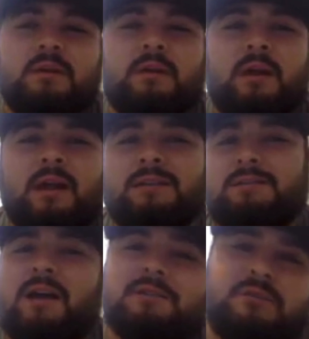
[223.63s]
I got to
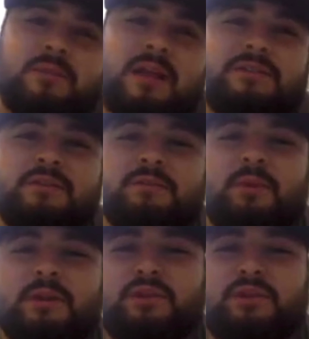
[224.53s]
talk to him last year in spring